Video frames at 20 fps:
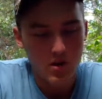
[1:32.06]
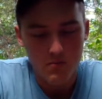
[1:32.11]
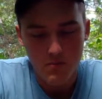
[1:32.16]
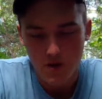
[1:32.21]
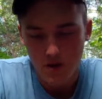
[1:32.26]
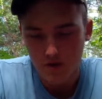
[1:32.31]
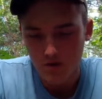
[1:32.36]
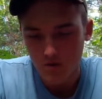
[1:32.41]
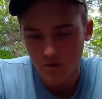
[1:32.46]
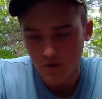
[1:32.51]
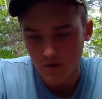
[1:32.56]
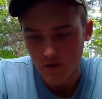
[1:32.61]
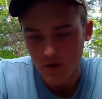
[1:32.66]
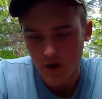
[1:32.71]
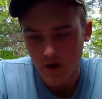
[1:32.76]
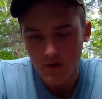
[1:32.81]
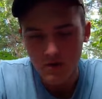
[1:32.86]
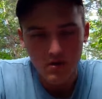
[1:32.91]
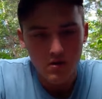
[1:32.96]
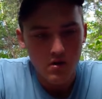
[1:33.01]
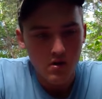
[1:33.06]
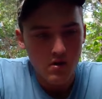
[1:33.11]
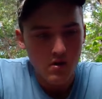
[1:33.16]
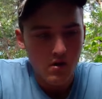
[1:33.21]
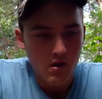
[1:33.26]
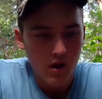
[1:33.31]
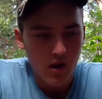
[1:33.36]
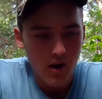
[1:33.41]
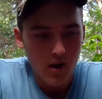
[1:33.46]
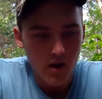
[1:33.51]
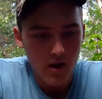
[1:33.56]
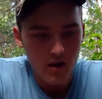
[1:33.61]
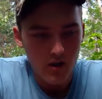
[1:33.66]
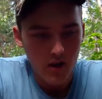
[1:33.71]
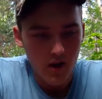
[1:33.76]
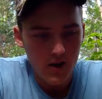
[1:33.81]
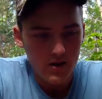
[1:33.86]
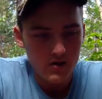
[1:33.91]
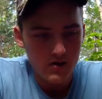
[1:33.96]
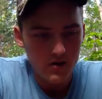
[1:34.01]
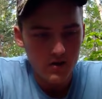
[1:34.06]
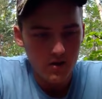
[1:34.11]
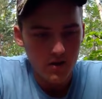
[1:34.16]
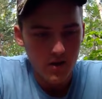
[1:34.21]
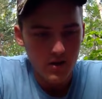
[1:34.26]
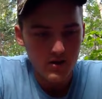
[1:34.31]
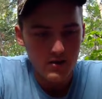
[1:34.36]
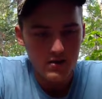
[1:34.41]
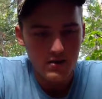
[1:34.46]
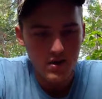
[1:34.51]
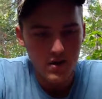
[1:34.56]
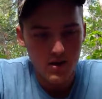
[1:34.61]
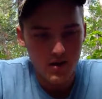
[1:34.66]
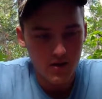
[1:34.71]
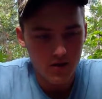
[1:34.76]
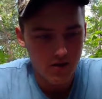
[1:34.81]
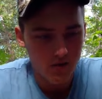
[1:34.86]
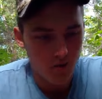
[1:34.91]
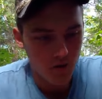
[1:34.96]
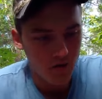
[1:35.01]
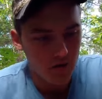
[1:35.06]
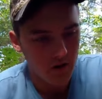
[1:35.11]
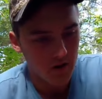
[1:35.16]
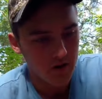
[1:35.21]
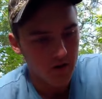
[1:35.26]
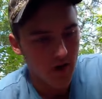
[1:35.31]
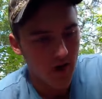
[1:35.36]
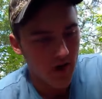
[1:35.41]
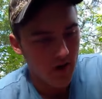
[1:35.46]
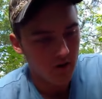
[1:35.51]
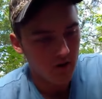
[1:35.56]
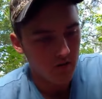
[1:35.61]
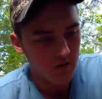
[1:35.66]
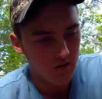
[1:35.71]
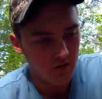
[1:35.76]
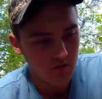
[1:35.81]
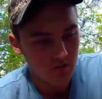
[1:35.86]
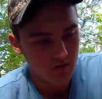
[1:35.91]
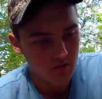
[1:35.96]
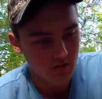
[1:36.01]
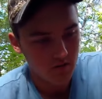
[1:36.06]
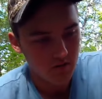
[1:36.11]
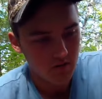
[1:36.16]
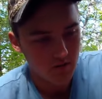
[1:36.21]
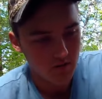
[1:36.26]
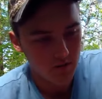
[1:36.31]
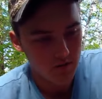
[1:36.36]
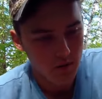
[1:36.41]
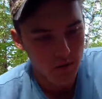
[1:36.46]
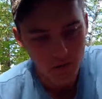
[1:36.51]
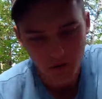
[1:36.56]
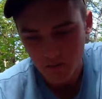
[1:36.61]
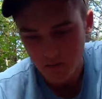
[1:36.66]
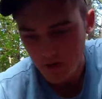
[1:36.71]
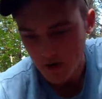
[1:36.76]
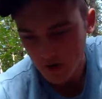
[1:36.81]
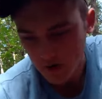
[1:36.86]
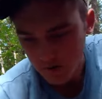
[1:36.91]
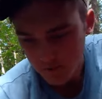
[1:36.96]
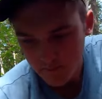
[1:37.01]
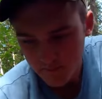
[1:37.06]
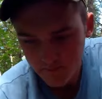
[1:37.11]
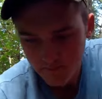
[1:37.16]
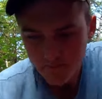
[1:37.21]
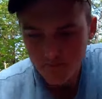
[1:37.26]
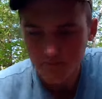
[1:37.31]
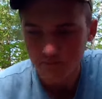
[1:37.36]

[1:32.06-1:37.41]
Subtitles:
I can make do with that. And last on the list is Northland Tackle Mimic Minnow.